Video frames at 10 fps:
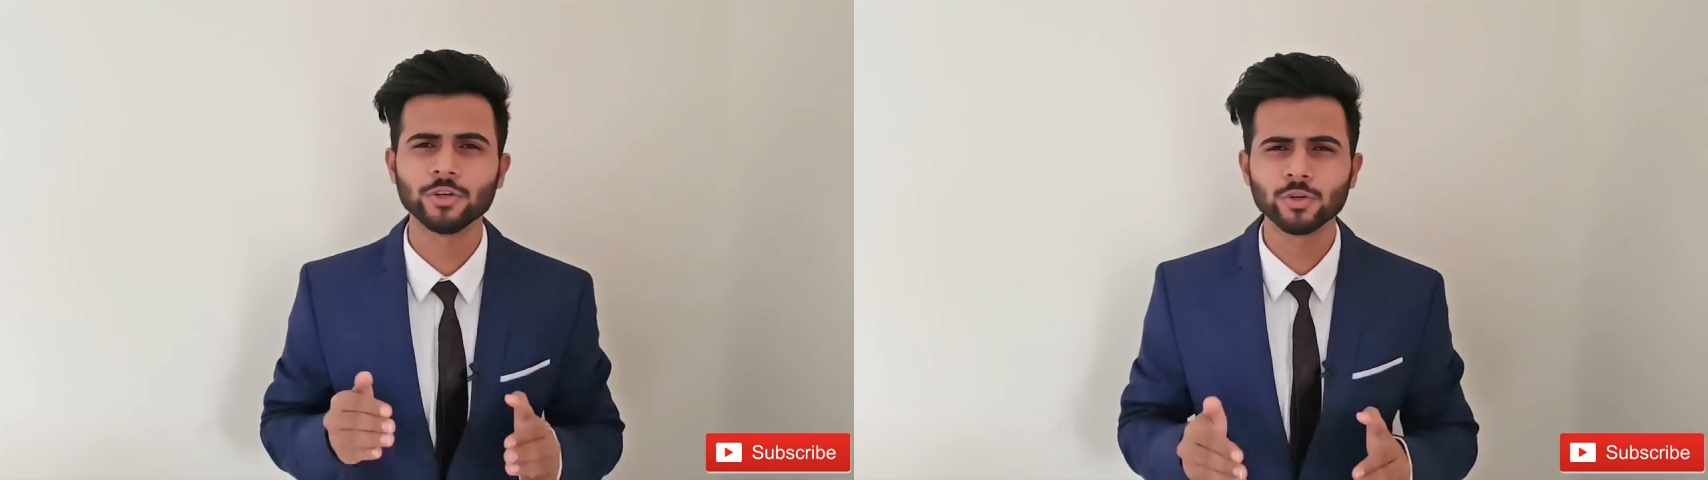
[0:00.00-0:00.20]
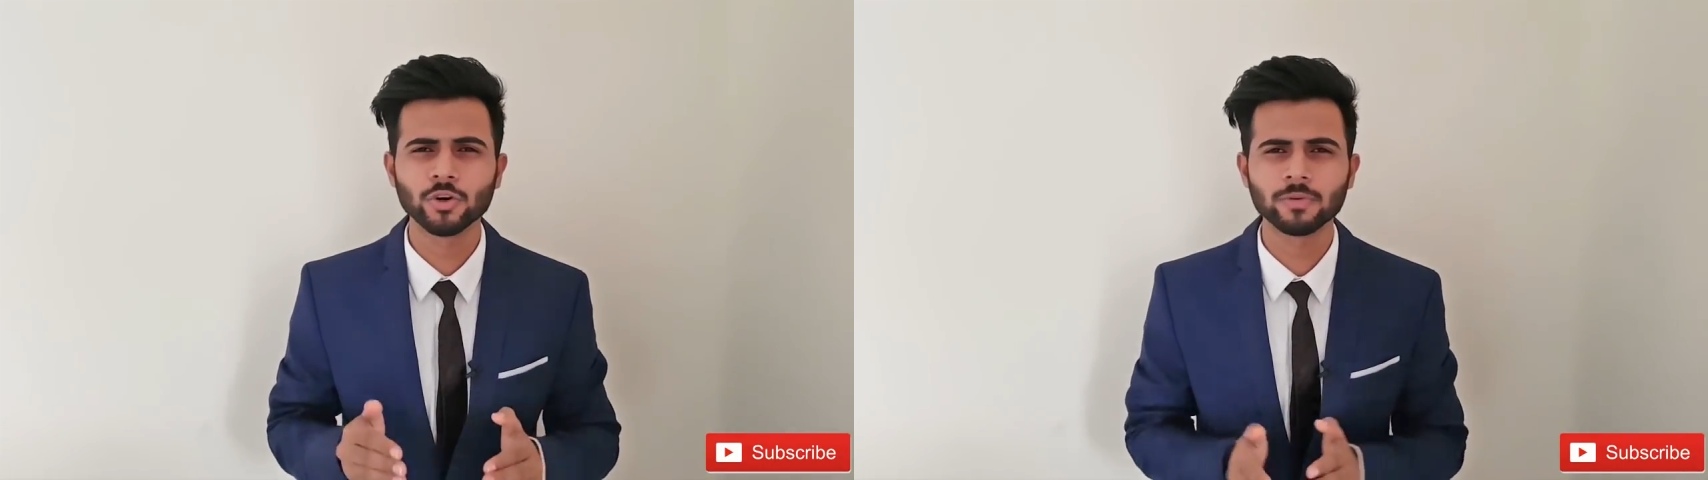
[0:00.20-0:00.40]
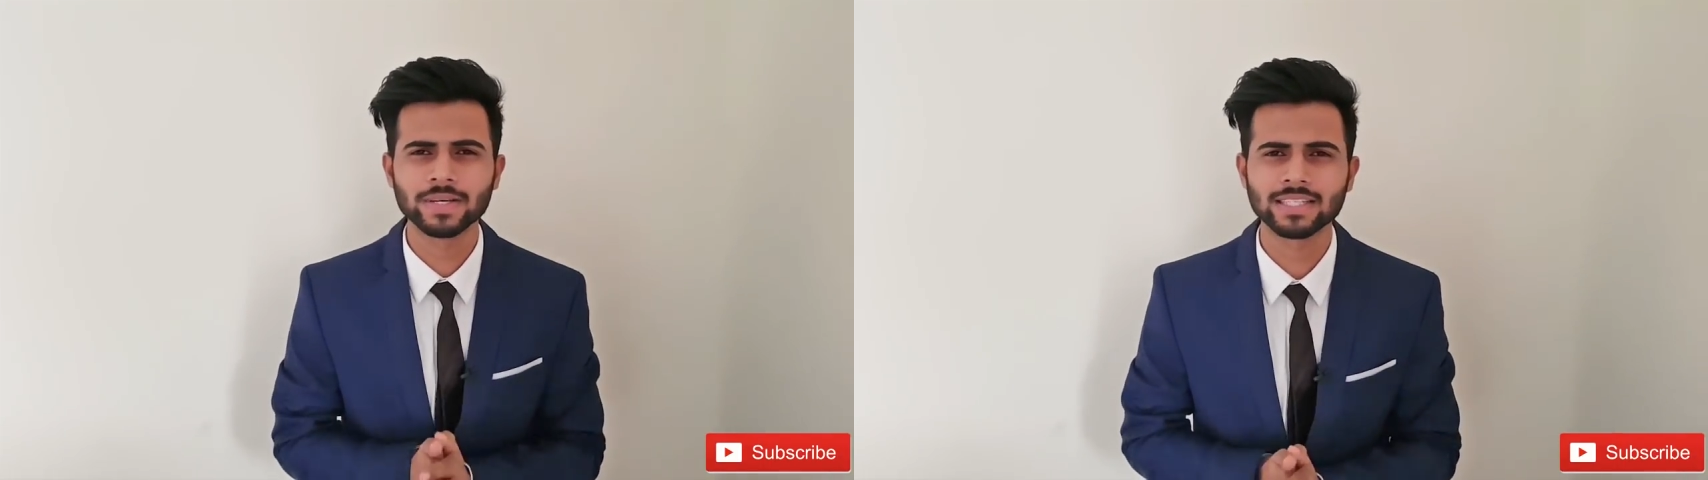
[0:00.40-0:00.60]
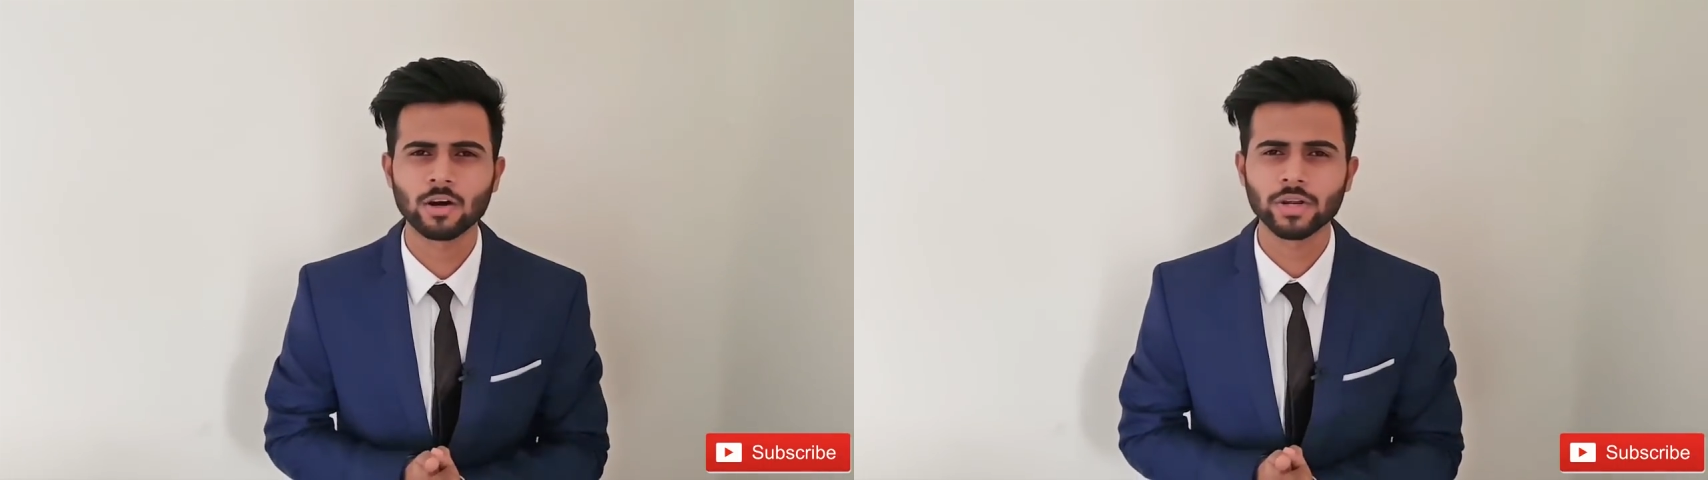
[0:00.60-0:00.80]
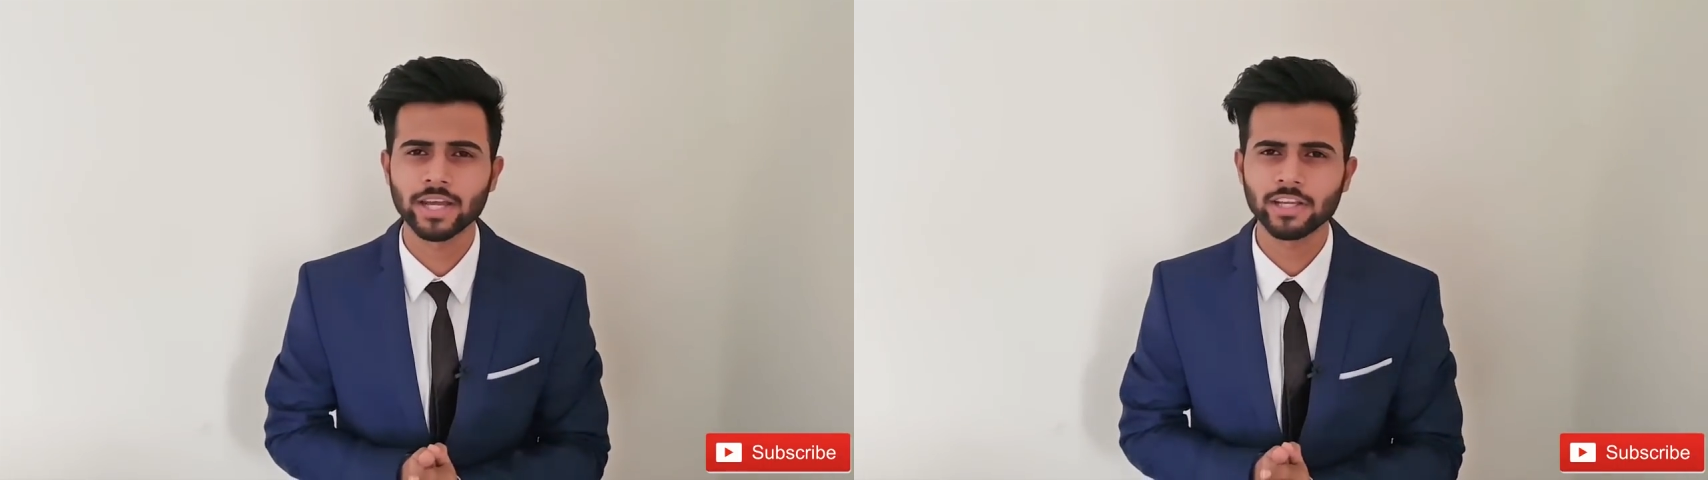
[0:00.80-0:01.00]
you don't miss
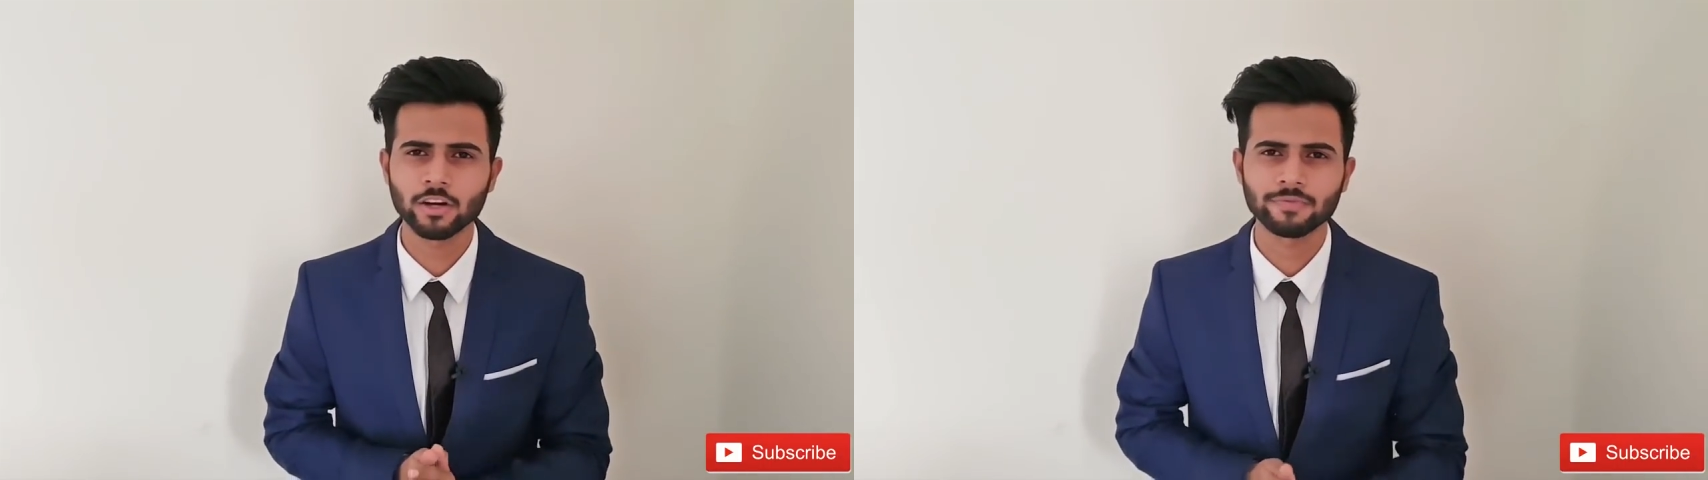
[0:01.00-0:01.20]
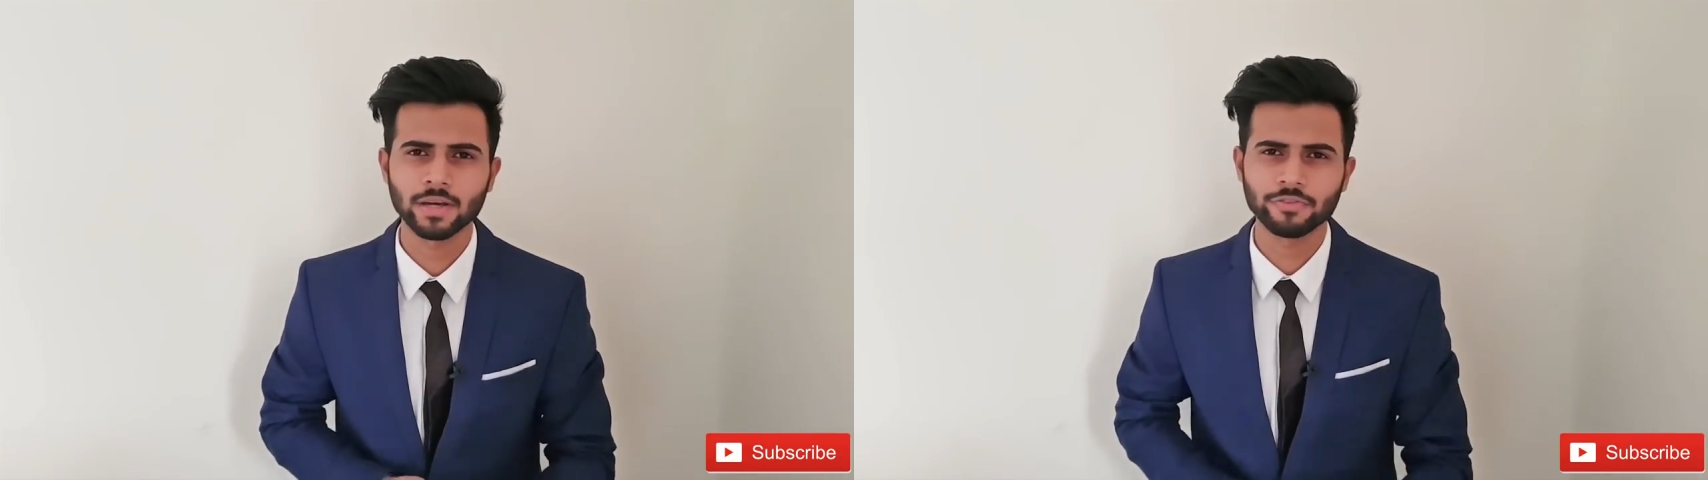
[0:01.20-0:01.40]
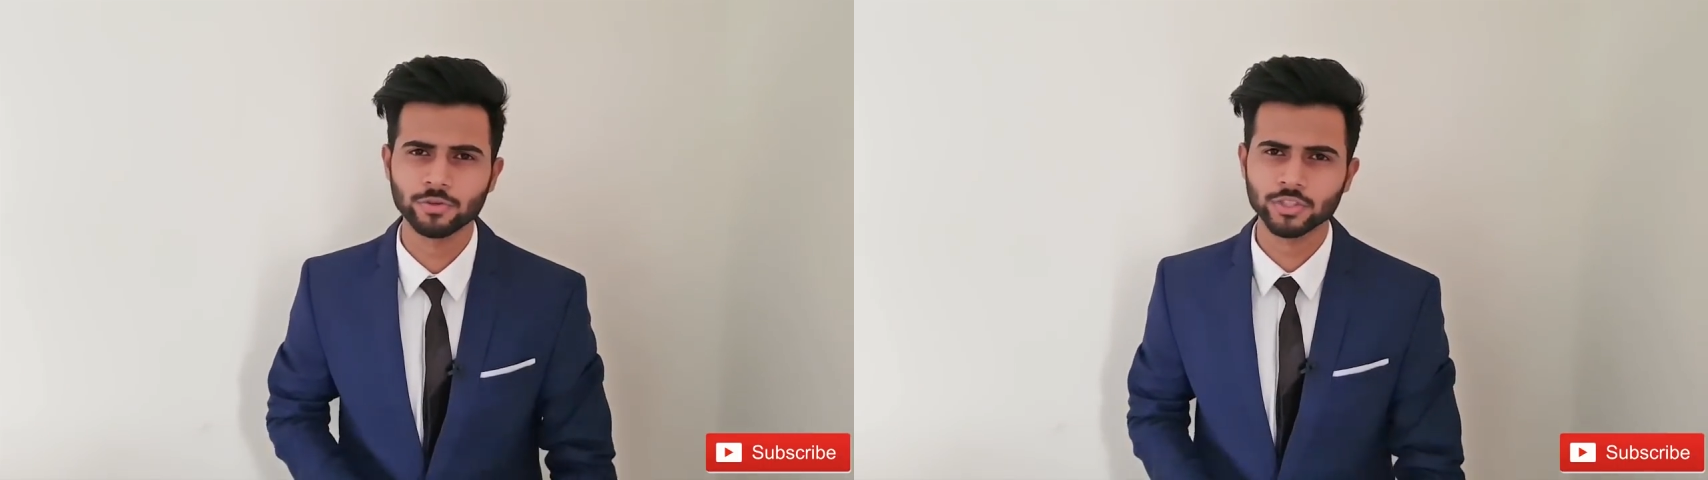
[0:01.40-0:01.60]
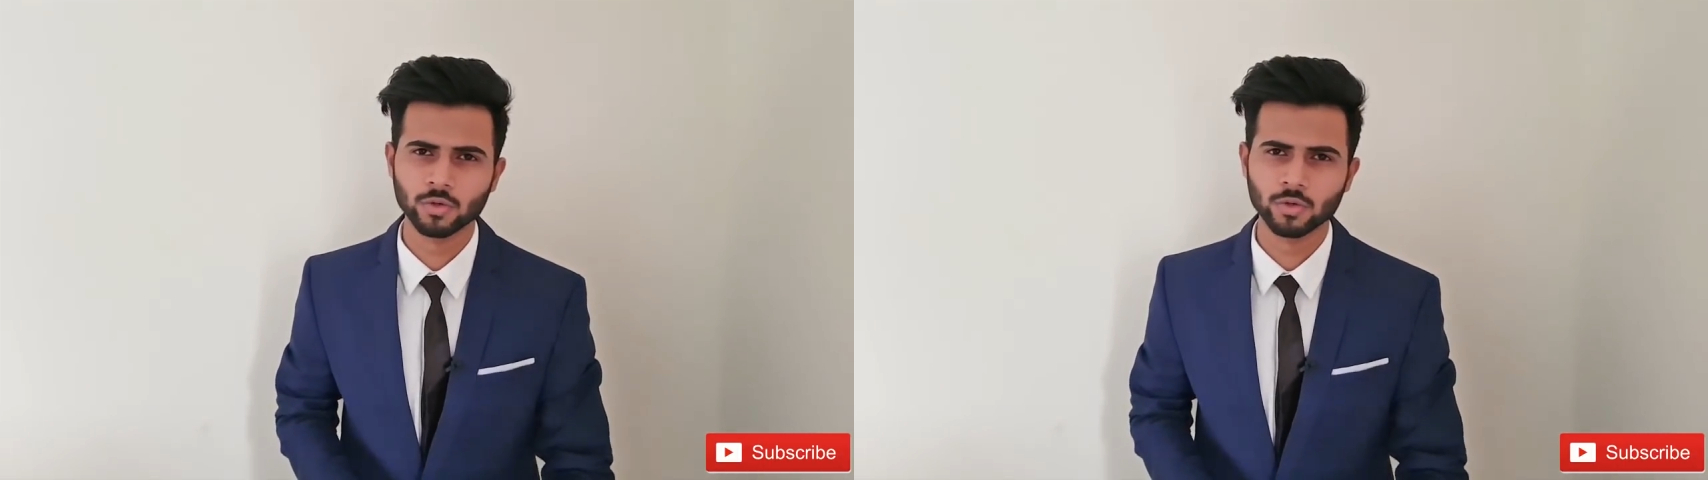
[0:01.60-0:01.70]
out any of my future